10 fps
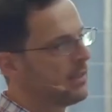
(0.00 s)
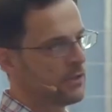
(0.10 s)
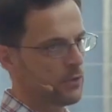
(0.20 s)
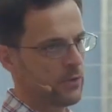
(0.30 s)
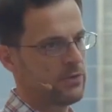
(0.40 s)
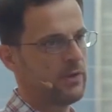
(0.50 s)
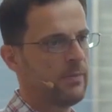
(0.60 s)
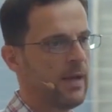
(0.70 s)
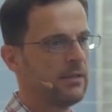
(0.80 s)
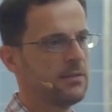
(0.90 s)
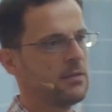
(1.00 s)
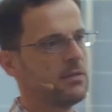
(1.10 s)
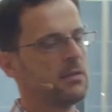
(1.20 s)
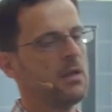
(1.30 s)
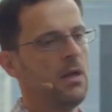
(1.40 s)
inner sourcing
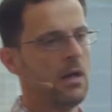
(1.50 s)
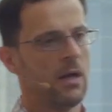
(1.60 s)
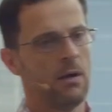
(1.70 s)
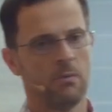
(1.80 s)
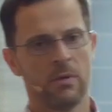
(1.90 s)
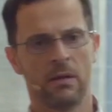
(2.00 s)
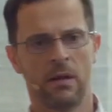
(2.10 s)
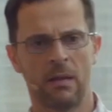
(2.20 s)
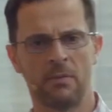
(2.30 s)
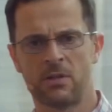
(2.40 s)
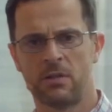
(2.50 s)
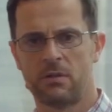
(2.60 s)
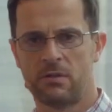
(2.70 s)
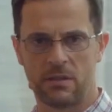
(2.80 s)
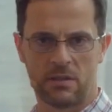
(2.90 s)
practices. I mentioned
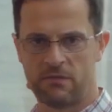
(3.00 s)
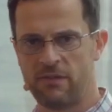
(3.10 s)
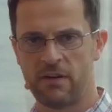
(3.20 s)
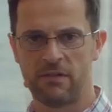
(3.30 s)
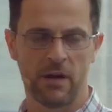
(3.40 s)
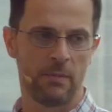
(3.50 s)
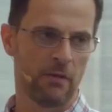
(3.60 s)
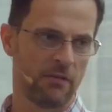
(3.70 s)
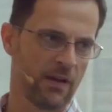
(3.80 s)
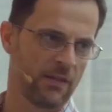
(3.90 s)
this very, very briefly.